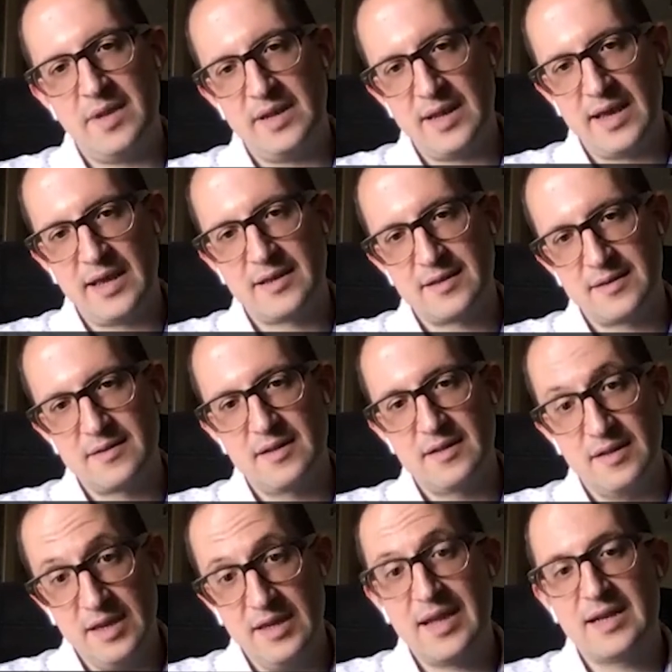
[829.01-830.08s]
and like
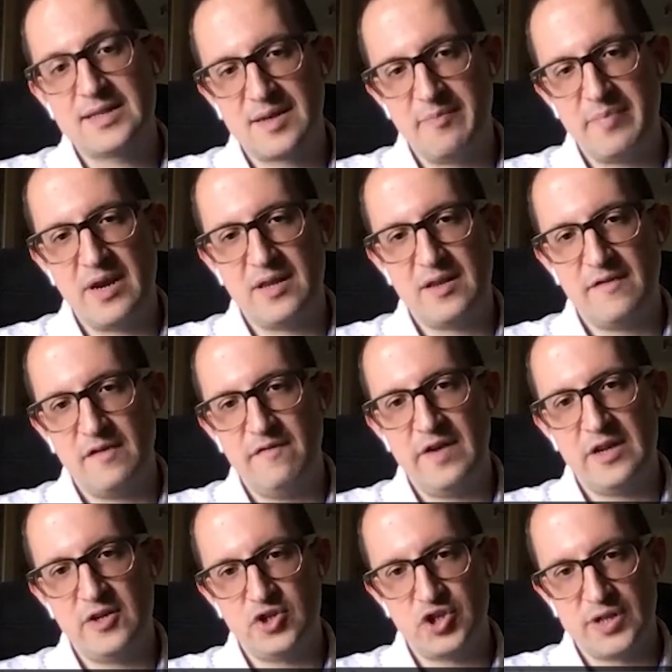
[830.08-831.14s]
it has competitive
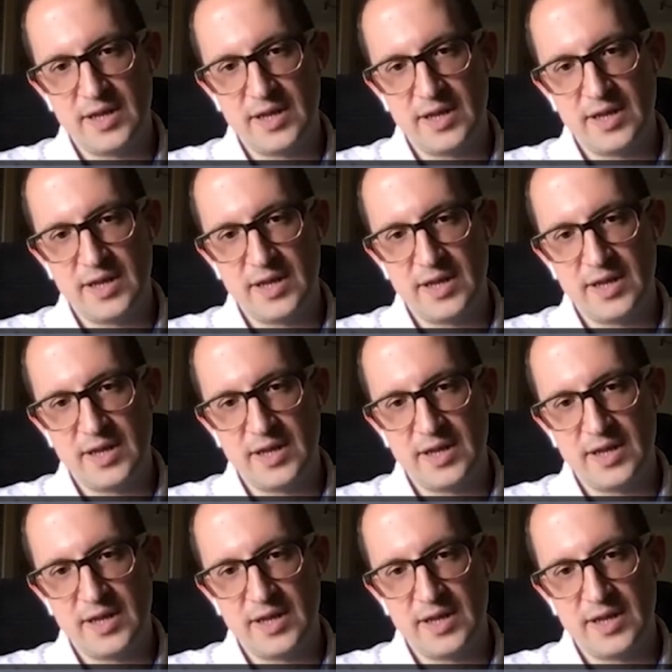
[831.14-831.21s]
advantage.